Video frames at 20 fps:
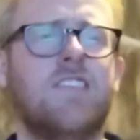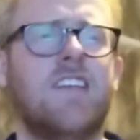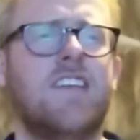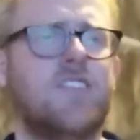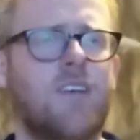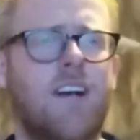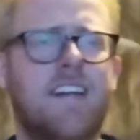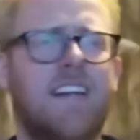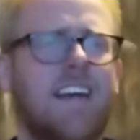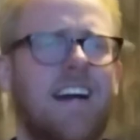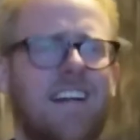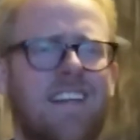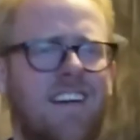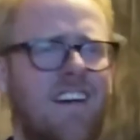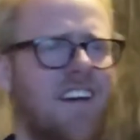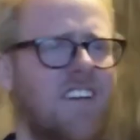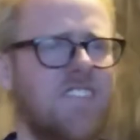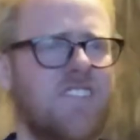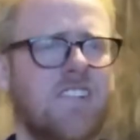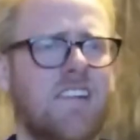They tried to kind
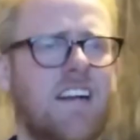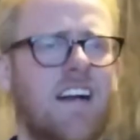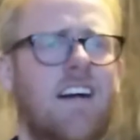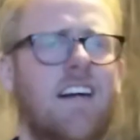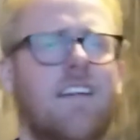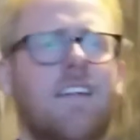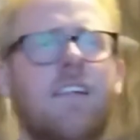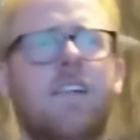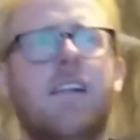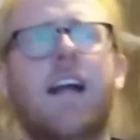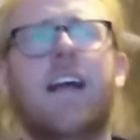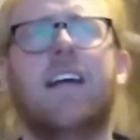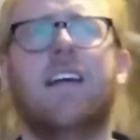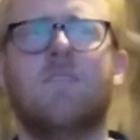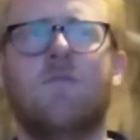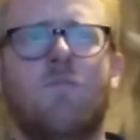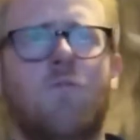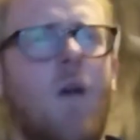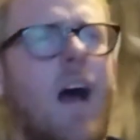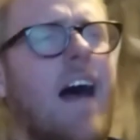of undercut her,
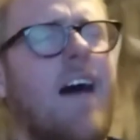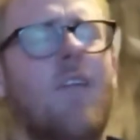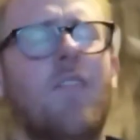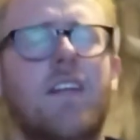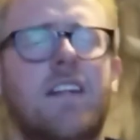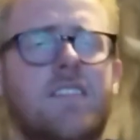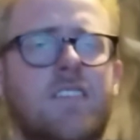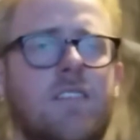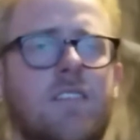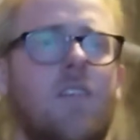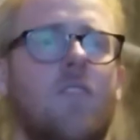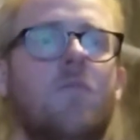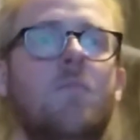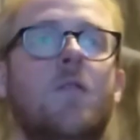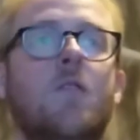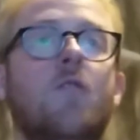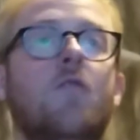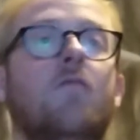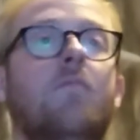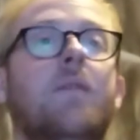and wow, that's a low
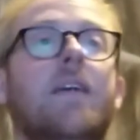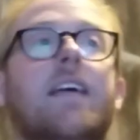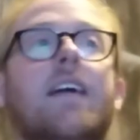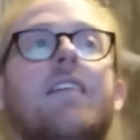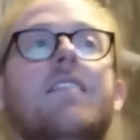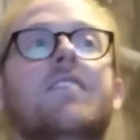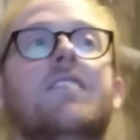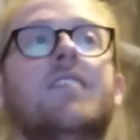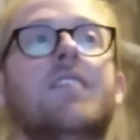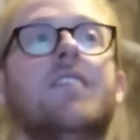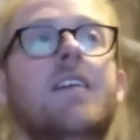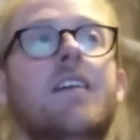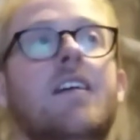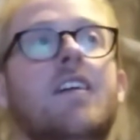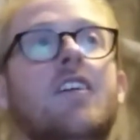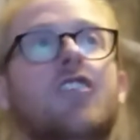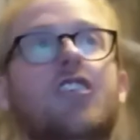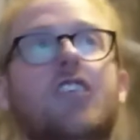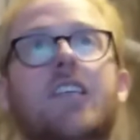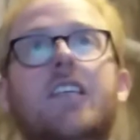move, because
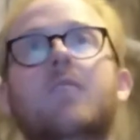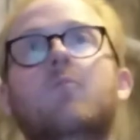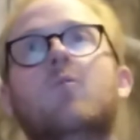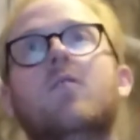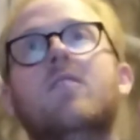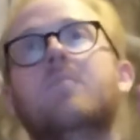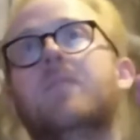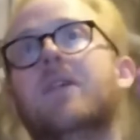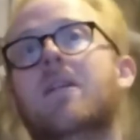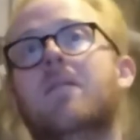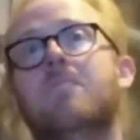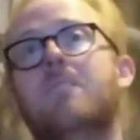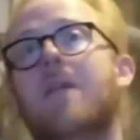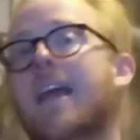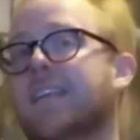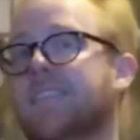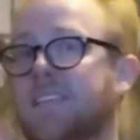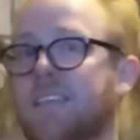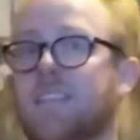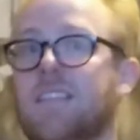she would have been
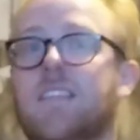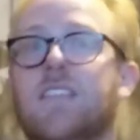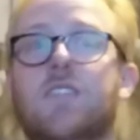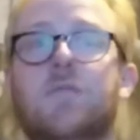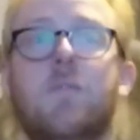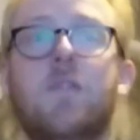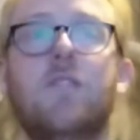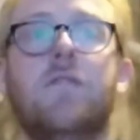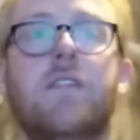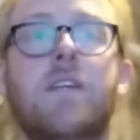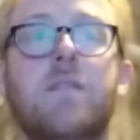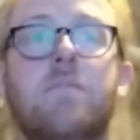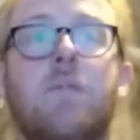amazing in this movie.